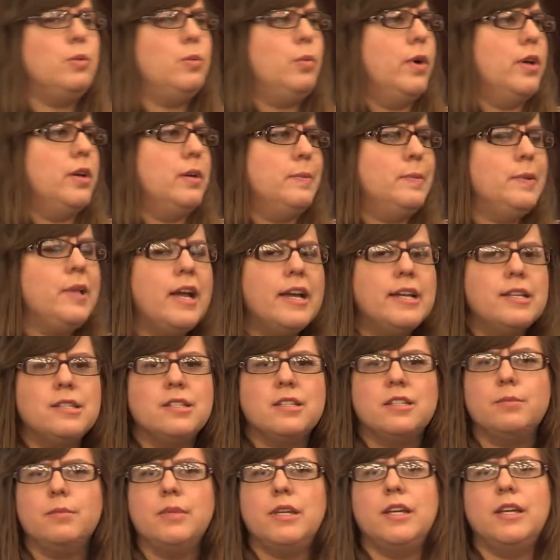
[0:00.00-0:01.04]
what applies
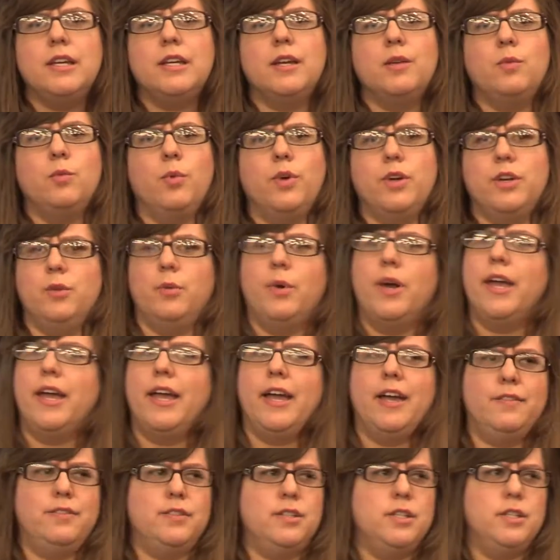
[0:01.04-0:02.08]
to me and what do I
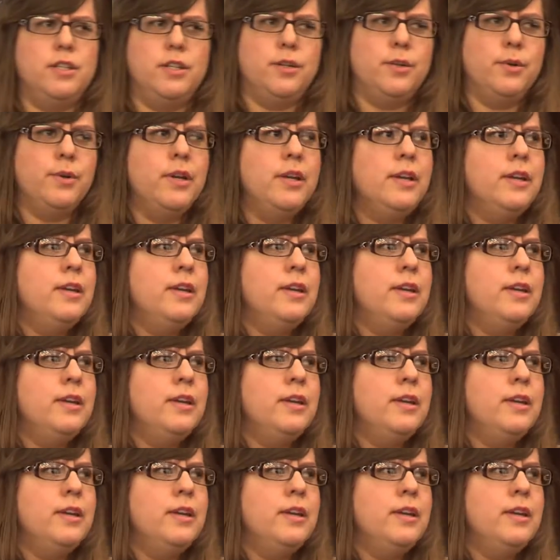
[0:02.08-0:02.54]
have to do?